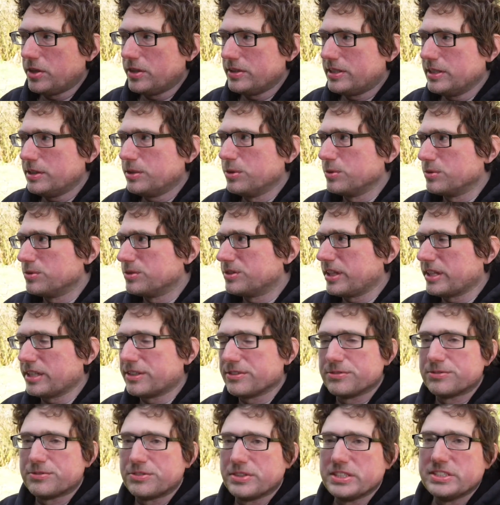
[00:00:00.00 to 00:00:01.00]
I think it was like
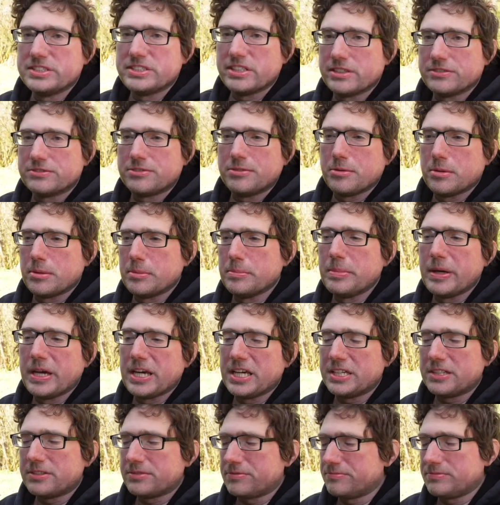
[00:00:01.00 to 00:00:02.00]
a free thing from the
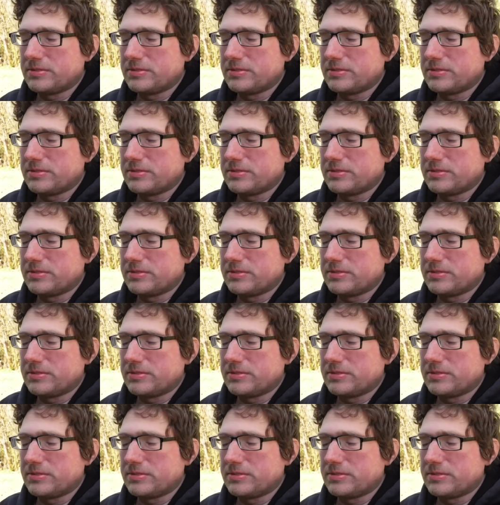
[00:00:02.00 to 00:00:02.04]
bank